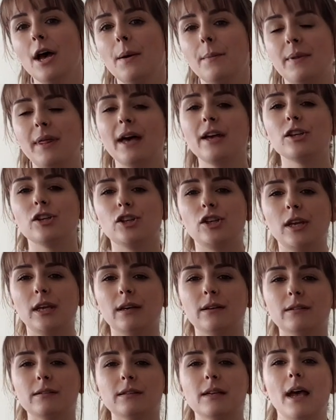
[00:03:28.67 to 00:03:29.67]
but that
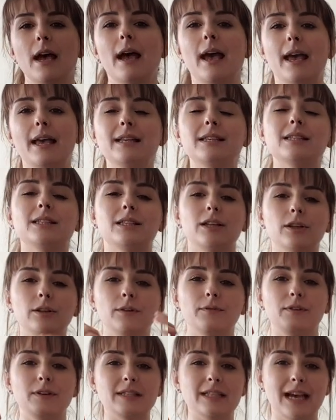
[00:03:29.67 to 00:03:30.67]
shield is
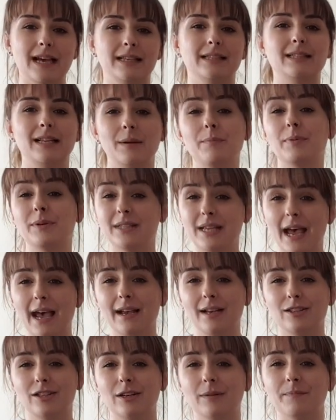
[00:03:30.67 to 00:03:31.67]
still fantastic
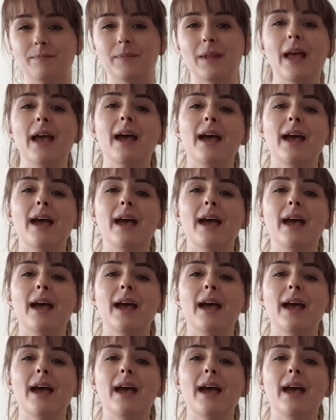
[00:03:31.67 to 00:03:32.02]
protection.